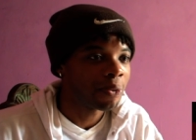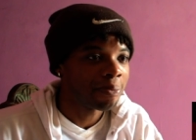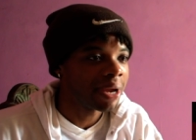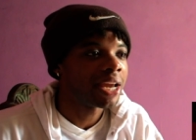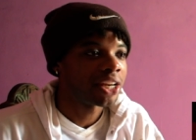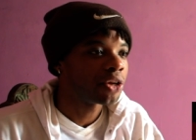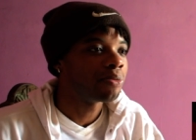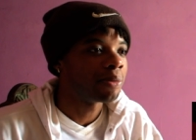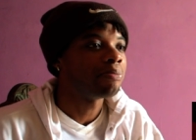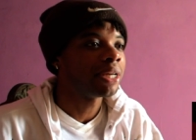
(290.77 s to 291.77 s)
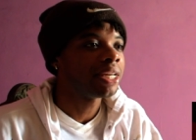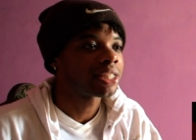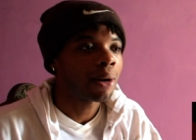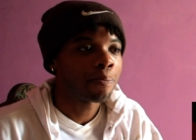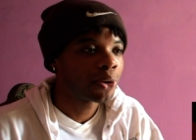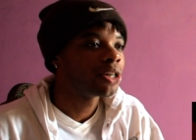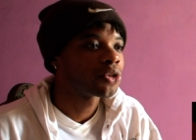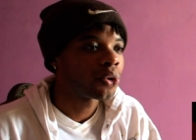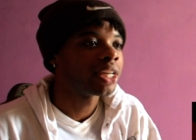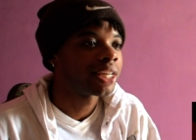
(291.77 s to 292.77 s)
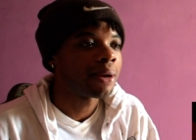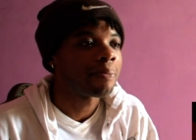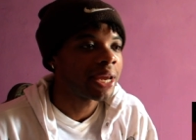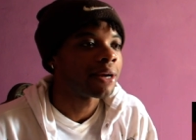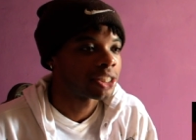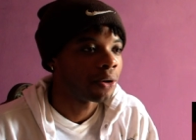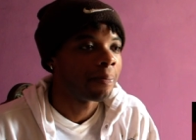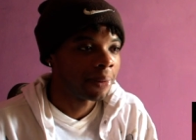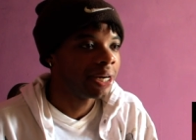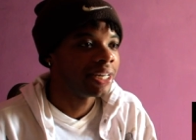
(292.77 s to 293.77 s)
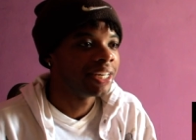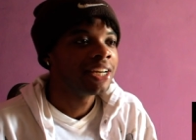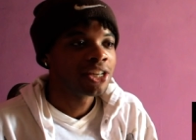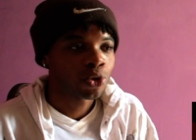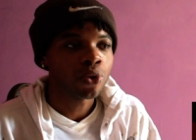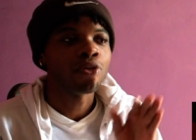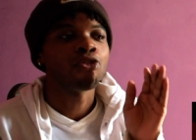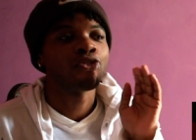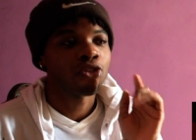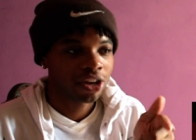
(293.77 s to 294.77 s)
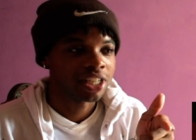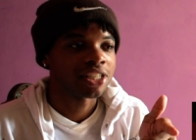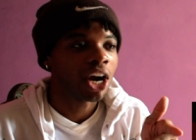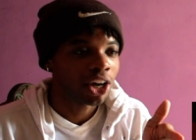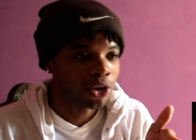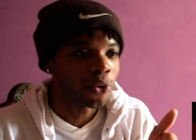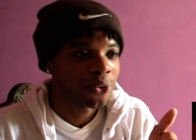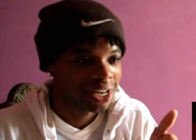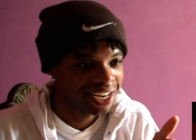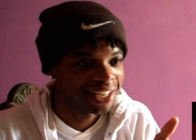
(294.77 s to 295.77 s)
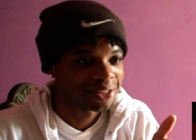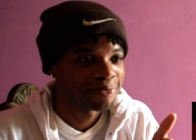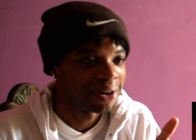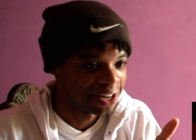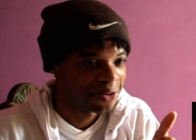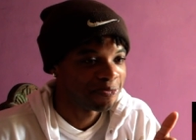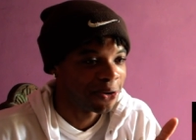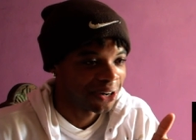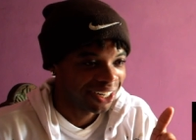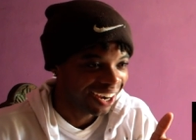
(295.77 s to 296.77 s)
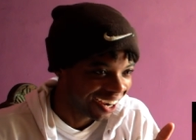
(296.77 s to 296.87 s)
made human beings. I'm pretty sure he can make some money. So what the fuck is y'all doing with this money, bro?